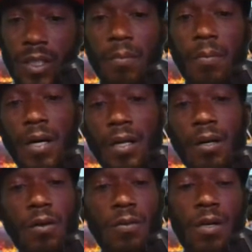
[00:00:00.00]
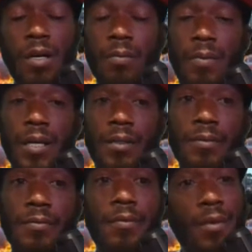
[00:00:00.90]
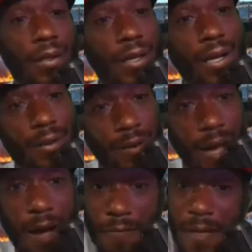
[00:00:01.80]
But overall, man, I've